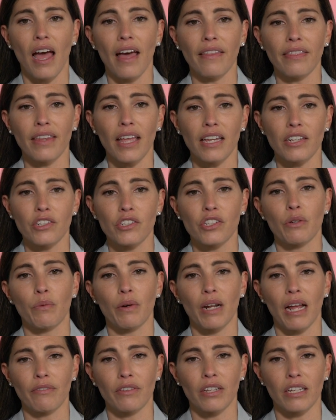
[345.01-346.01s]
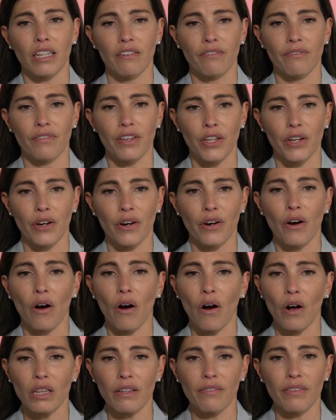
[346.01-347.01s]
and then she would have to configure
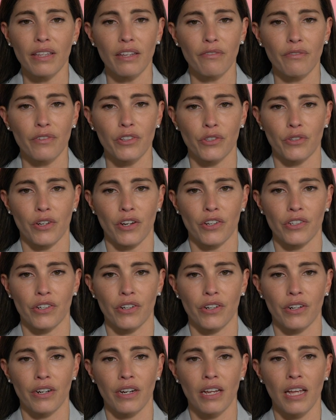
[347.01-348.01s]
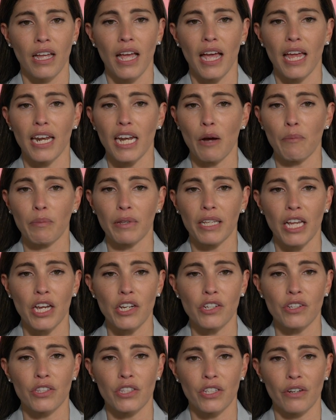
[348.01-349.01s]
all of the infrastructure and
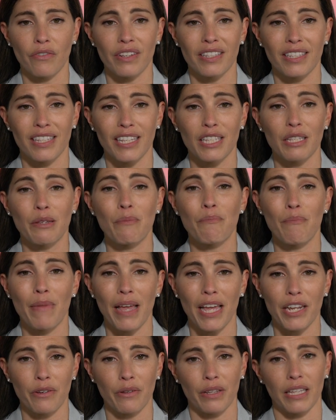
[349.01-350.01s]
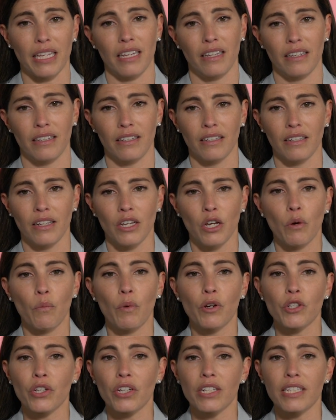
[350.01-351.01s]
application services manually,
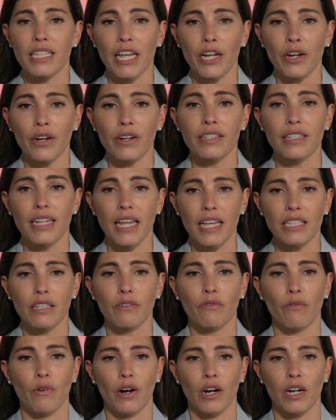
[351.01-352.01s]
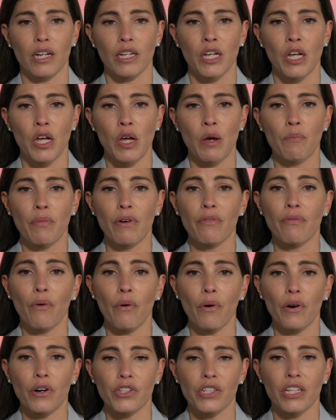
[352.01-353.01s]
which could take her days of work
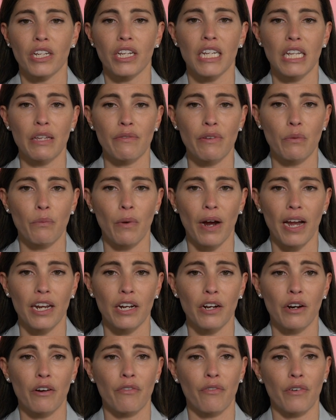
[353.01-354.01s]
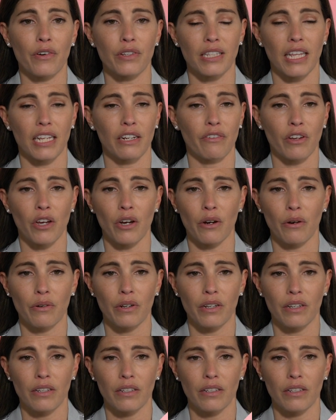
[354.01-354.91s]
before she could even write her first line of code.